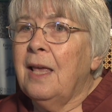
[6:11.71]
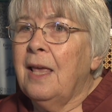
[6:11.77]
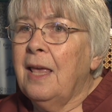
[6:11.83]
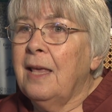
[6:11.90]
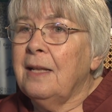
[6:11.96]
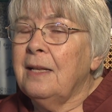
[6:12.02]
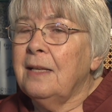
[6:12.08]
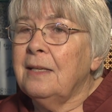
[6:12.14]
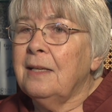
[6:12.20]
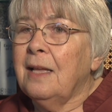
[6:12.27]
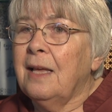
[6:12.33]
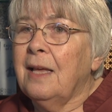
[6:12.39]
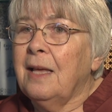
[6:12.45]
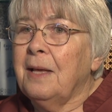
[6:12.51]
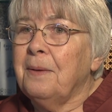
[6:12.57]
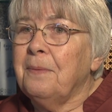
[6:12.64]
And
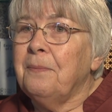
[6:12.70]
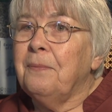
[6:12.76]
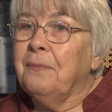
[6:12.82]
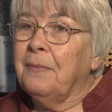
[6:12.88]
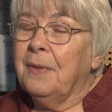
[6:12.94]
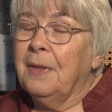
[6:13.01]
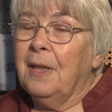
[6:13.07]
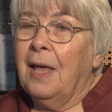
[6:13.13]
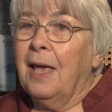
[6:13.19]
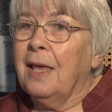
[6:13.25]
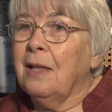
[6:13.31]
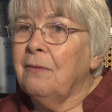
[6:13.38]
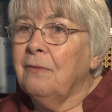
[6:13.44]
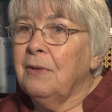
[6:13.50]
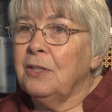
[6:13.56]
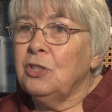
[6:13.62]
I
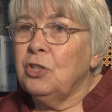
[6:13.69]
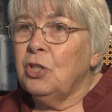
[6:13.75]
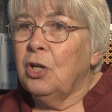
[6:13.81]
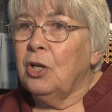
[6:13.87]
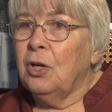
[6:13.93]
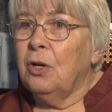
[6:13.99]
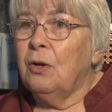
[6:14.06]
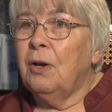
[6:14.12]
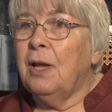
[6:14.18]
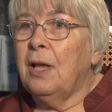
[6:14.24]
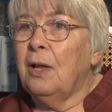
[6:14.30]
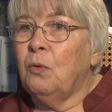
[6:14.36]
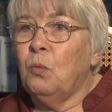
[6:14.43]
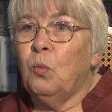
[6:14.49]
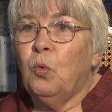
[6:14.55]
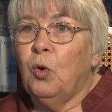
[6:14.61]
convinced her and
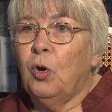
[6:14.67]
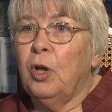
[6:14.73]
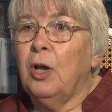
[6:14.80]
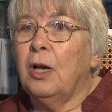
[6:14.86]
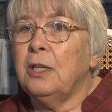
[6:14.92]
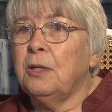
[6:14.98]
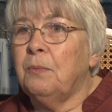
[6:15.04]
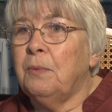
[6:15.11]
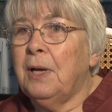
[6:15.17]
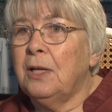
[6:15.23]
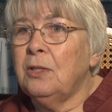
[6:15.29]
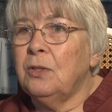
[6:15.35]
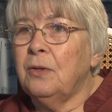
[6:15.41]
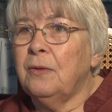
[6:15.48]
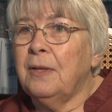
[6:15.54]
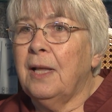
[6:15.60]
Roy, our
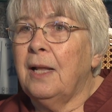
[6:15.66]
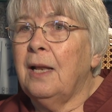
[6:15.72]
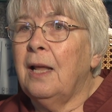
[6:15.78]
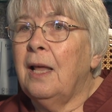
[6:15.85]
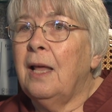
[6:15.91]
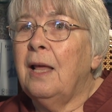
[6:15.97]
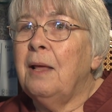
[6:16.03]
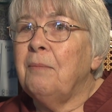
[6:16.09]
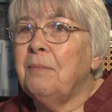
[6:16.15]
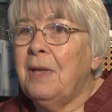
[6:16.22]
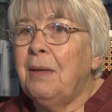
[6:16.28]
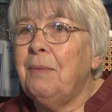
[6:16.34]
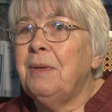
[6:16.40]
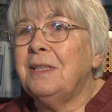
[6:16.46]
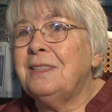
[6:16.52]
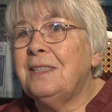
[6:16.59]
director, that
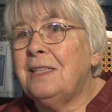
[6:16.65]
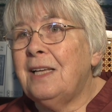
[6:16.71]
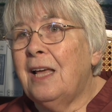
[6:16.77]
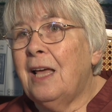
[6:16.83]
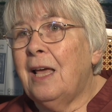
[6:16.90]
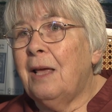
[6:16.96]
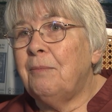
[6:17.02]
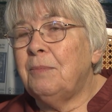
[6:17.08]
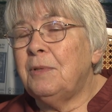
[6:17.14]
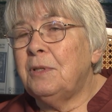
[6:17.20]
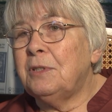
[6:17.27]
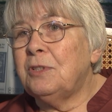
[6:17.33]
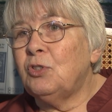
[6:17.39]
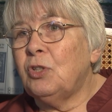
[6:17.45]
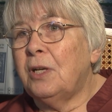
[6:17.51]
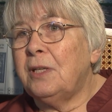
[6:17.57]
maybe it's time
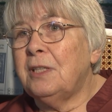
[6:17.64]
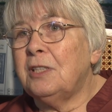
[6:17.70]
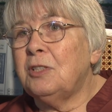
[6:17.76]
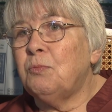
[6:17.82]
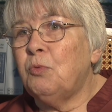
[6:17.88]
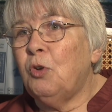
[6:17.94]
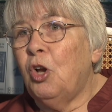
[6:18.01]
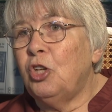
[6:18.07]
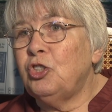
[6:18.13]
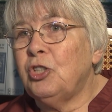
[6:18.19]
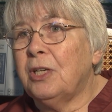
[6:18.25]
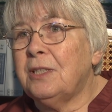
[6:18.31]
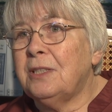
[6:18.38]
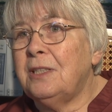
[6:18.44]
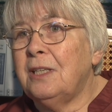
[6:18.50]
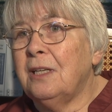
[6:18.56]
to start this
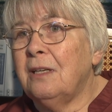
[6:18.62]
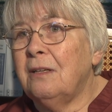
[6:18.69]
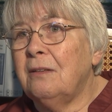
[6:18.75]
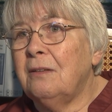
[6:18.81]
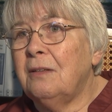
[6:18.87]
project here.